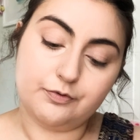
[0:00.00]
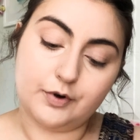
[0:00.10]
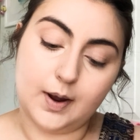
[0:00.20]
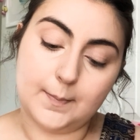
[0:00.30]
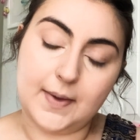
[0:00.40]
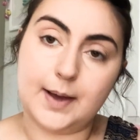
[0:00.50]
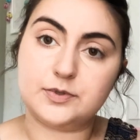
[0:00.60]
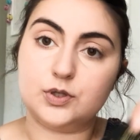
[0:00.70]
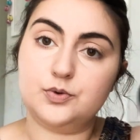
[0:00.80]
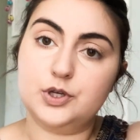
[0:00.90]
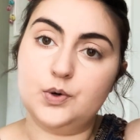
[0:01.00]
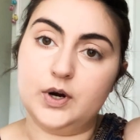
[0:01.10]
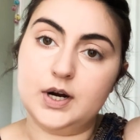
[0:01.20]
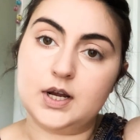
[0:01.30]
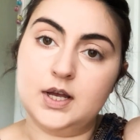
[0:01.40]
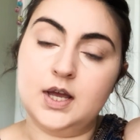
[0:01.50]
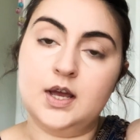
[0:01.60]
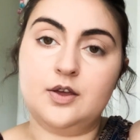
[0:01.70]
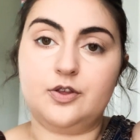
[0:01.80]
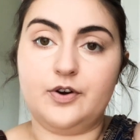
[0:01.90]
from Absolute New York,
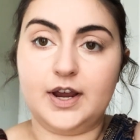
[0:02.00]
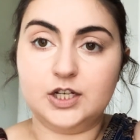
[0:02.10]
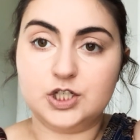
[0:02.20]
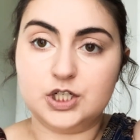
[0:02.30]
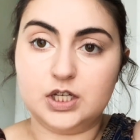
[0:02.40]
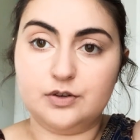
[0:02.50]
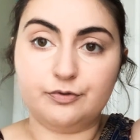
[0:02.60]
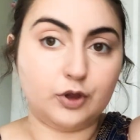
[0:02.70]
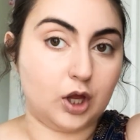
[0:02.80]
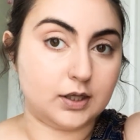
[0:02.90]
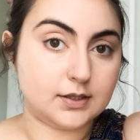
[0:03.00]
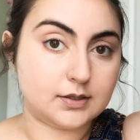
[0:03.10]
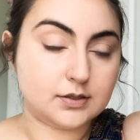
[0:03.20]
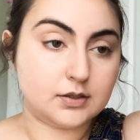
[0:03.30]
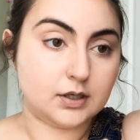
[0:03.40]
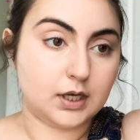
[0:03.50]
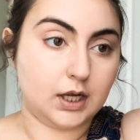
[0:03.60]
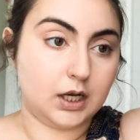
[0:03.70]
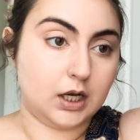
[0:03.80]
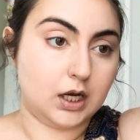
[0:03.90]
their HD Flawless
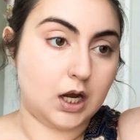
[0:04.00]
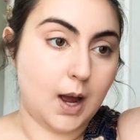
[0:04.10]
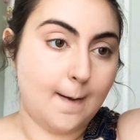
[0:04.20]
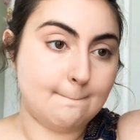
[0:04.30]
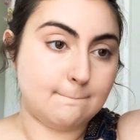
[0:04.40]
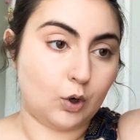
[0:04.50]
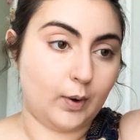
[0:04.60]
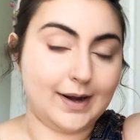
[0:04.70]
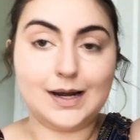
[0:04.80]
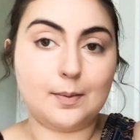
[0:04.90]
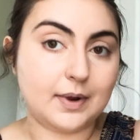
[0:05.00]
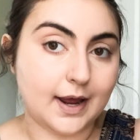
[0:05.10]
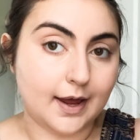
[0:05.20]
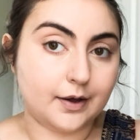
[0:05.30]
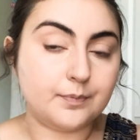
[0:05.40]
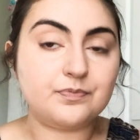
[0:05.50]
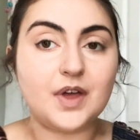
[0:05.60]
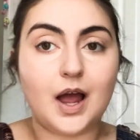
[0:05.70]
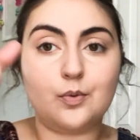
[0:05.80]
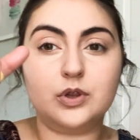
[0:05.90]
in Brightening Banana.
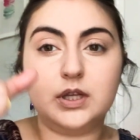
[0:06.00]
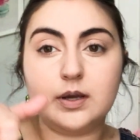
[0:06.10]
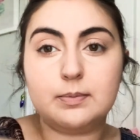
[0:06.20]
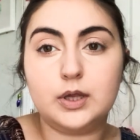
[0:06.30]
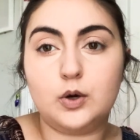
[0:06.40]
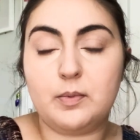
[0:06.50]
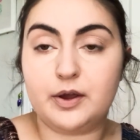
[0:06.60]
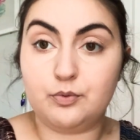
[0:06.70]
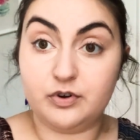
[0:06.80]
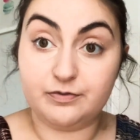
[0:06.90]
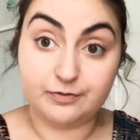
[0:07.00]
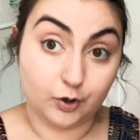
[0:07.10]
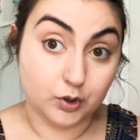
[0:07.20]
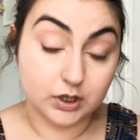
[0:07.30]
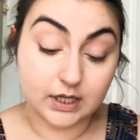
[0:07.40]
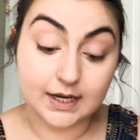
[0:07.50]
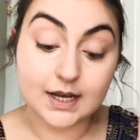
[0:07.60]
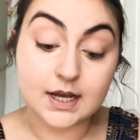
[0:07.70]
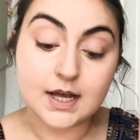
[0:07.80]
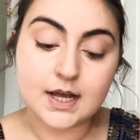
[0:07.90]
I will link below my referral
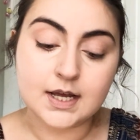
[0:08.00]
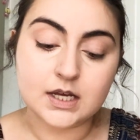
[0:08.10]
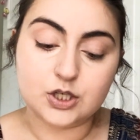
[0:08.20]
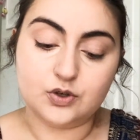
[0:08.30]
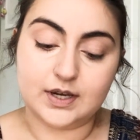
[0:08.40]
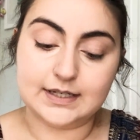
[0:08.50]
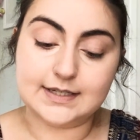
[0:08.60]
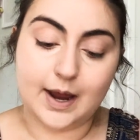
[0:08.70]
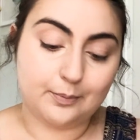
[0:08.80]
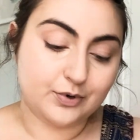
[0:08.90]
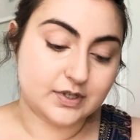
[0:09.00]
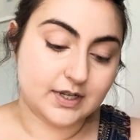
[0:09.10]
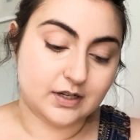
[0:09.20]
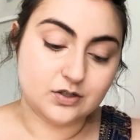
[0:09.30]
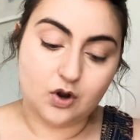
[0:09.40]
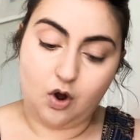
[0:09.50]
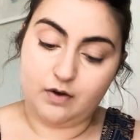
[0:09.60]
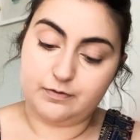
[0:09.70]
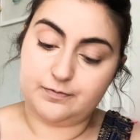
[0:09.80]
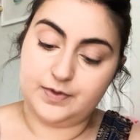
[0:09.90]
link. You can get 10%
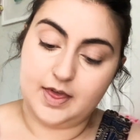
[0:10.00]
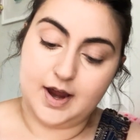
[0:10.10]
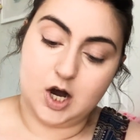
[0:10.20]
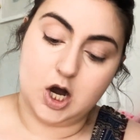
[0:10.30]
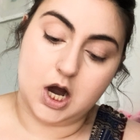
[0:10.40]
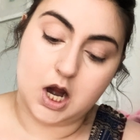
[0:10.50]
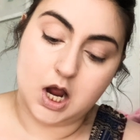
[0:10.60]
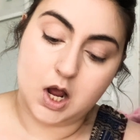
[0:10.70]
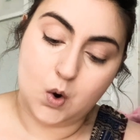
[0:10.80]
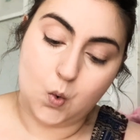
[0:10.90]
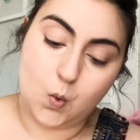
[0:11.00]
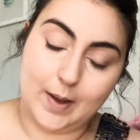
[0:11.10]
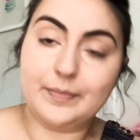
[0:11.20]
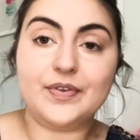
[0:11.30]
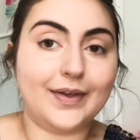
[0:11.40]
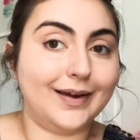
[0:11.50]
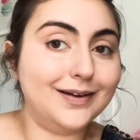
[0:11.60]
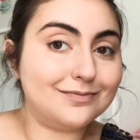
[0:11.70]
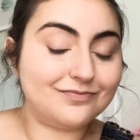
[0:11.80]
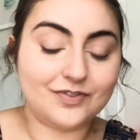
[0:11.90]
off of their
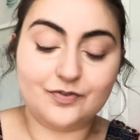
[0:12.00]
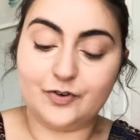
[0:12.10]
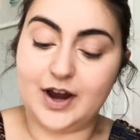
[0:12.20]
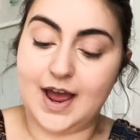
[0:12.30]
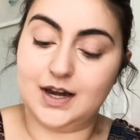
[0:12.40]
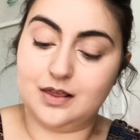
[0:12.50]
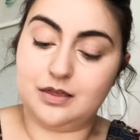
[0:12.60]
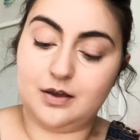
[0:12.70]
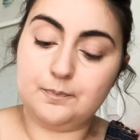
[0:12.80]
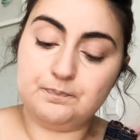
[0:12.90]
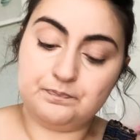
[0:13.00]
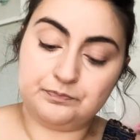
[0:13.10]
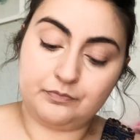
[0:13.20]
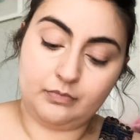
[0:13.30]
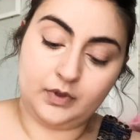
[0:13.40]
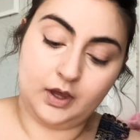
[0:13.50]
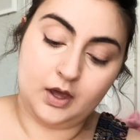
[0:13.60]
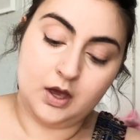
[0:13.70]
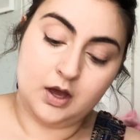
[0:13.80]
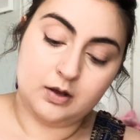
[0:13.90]
website for anything.
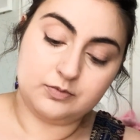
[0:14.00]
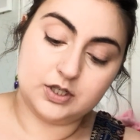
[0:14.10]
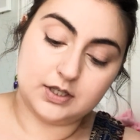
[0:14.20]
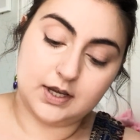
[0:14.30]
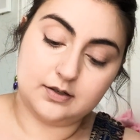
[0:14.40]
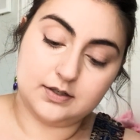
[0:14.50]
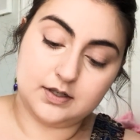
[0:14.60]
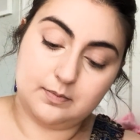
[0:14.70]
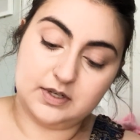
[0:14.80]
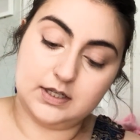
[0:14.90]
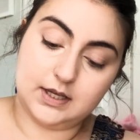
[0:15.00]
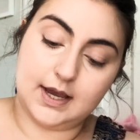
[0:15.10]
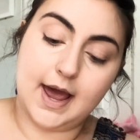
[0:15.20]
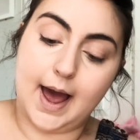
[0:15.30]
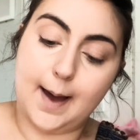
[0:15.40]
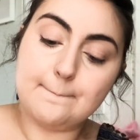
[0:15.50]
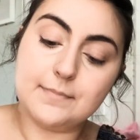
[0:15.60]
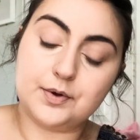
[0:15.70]
Just getting some into the cap.